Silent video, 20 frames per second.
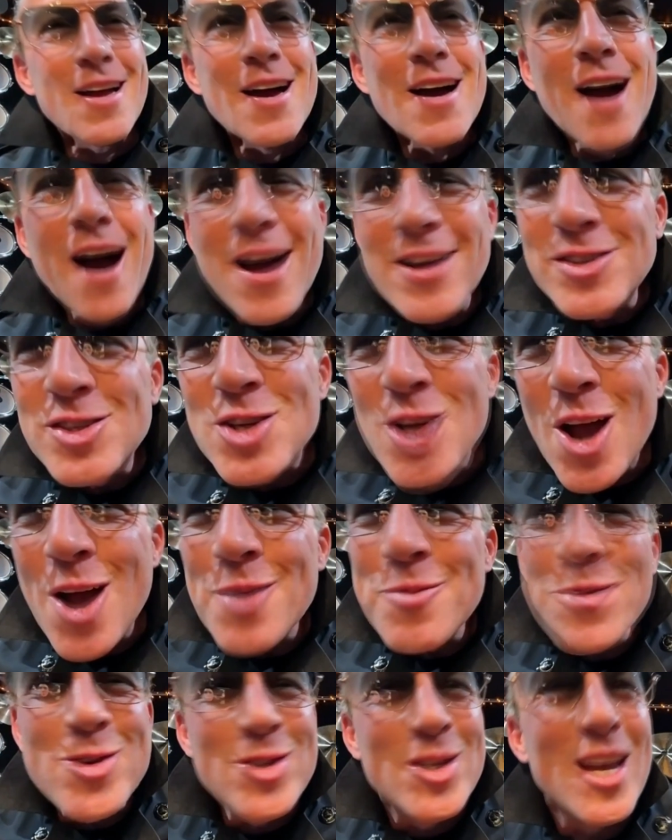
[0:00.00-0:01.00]
Us young
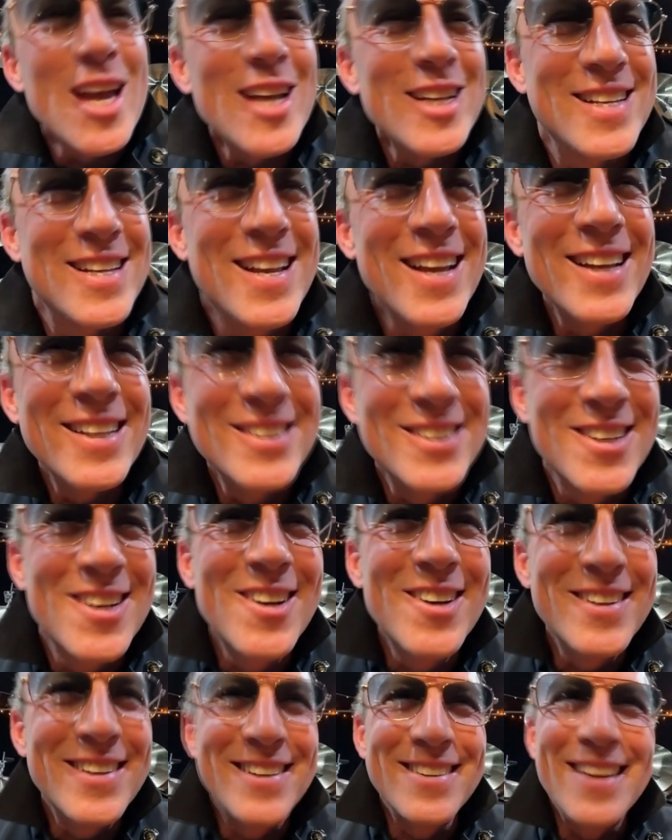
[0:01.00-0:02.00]
musicians
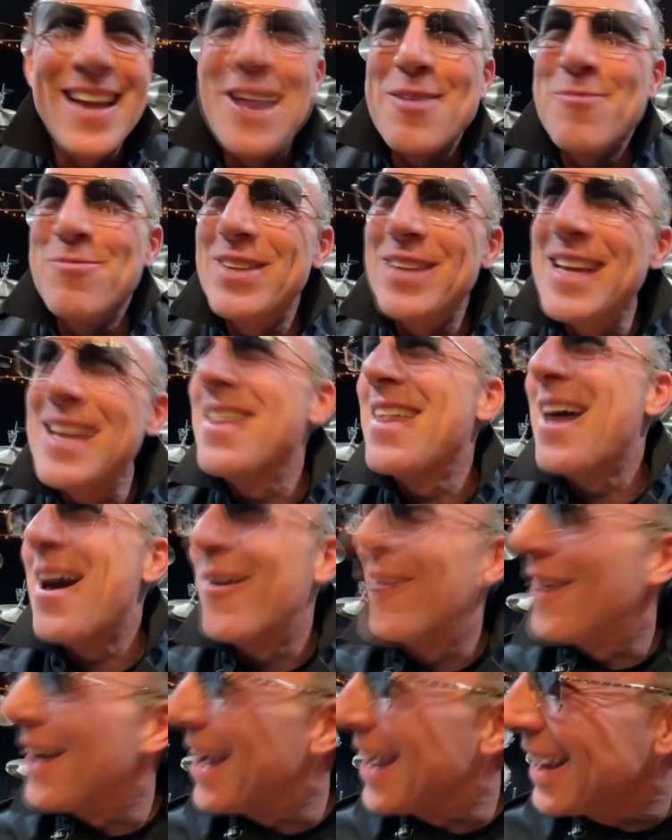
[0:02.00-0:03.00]
couldn't like play
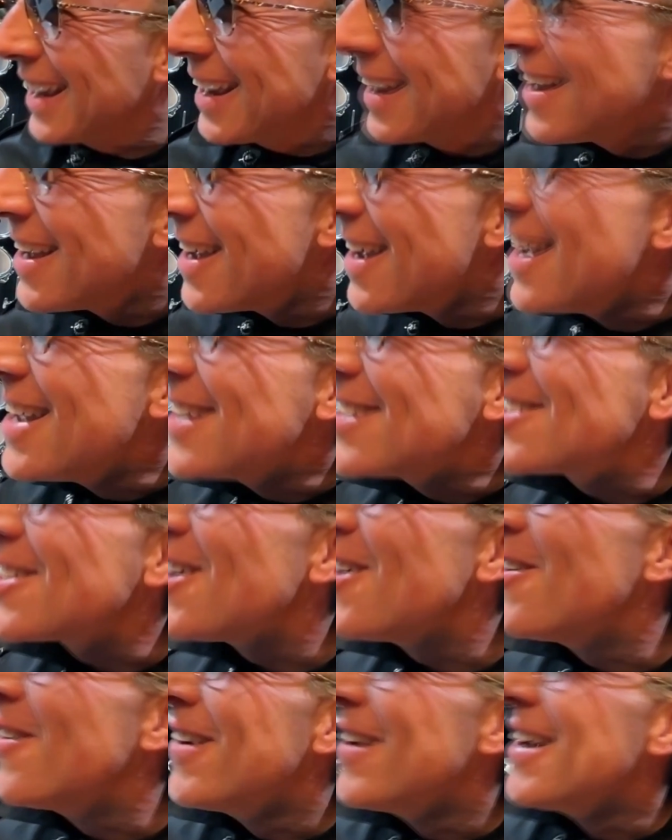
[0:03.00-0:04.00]
that way.
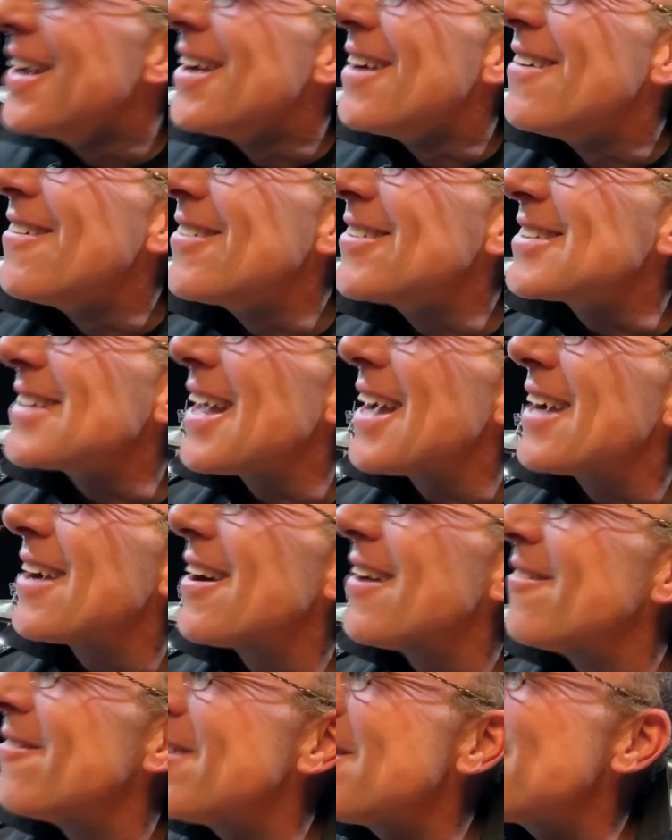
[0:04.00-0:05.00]
So it was like
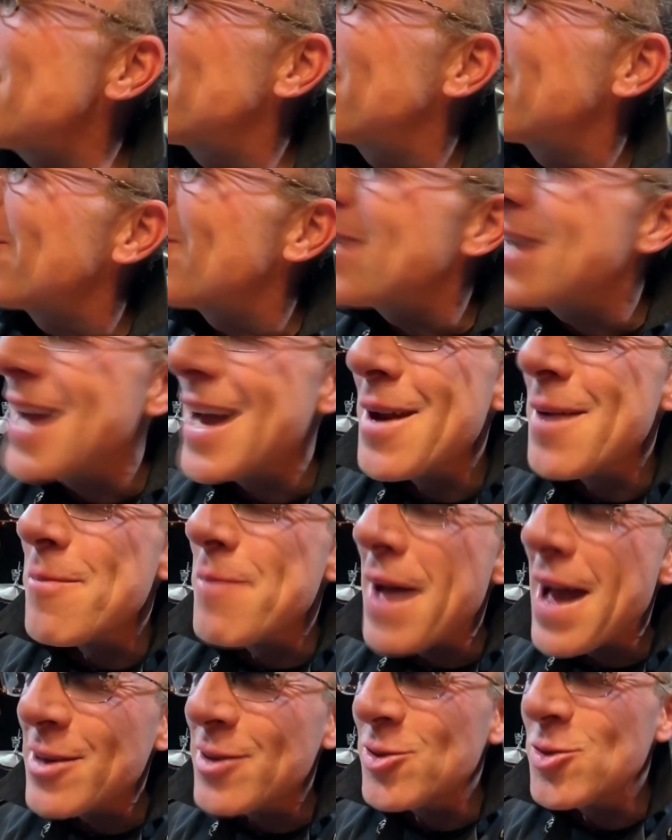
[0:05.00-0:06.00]
we kind of
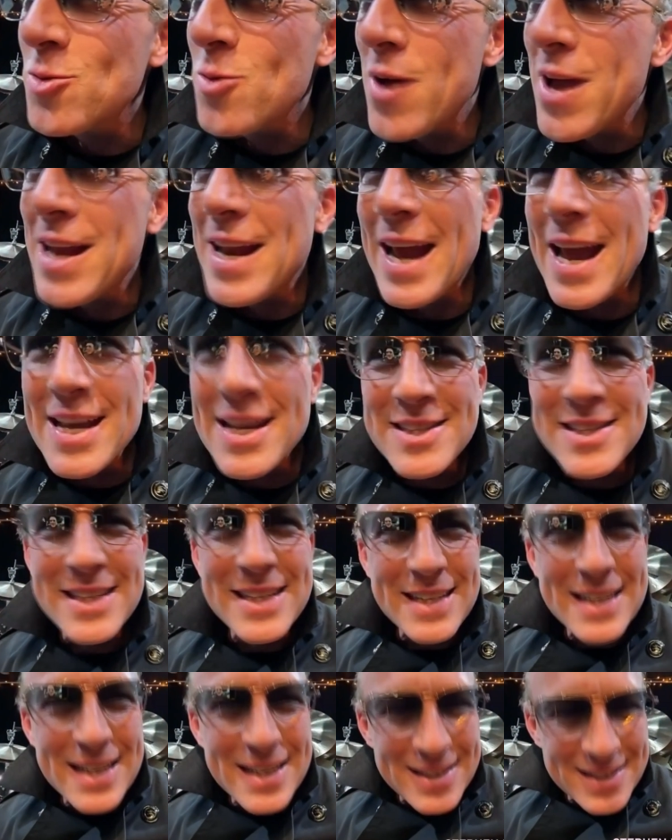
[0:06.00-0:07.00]
bashed away to
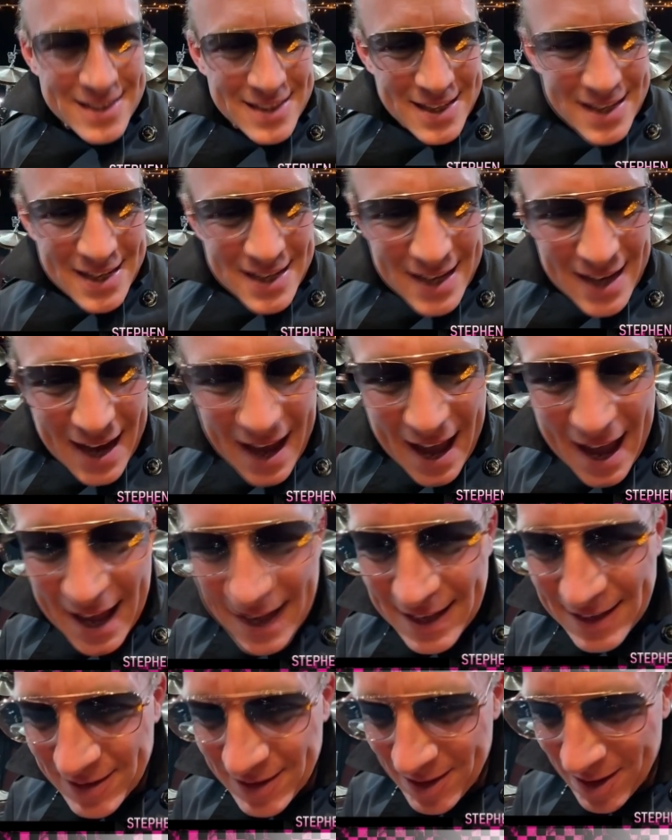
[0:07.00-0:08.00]
AC/DC
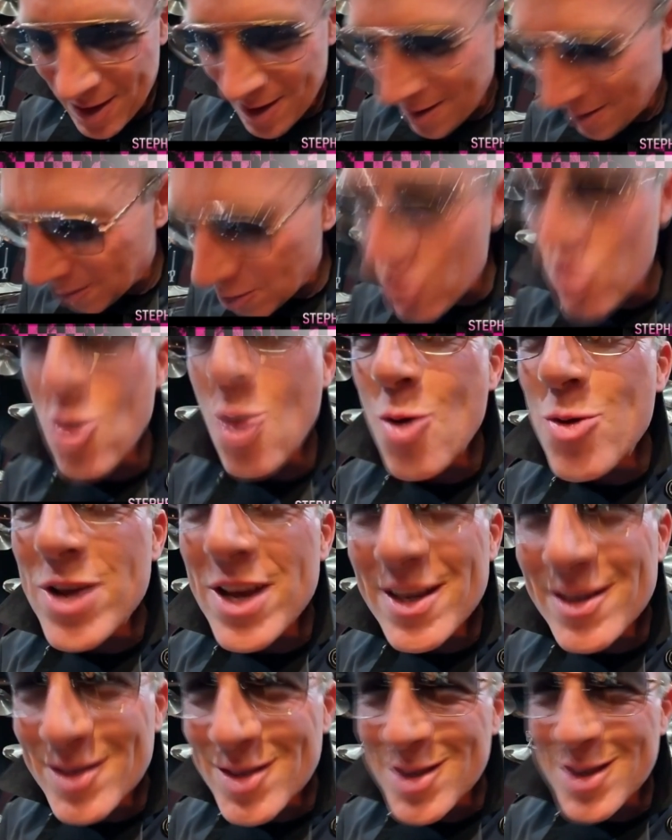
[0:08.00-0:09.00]
and
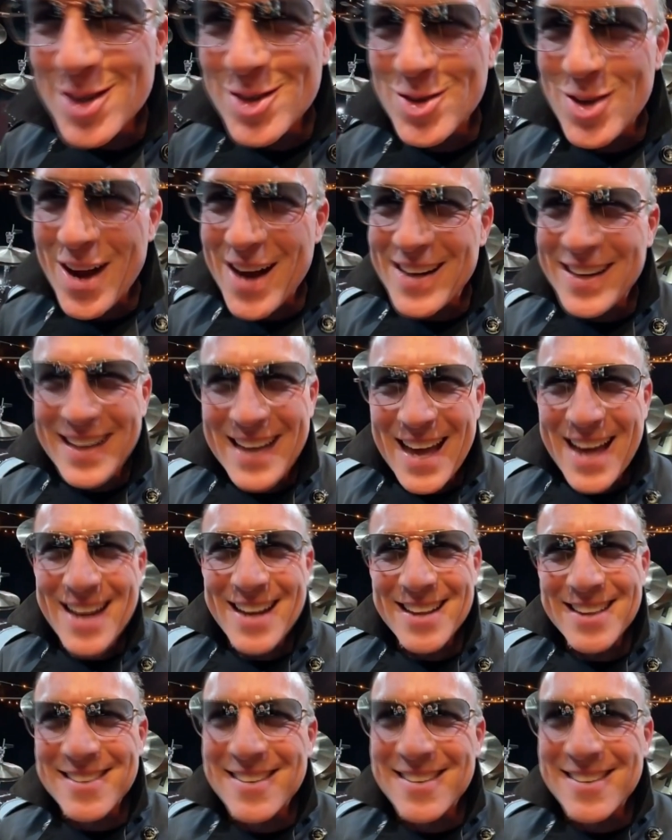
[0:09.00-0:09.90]
Crocus and tried to get it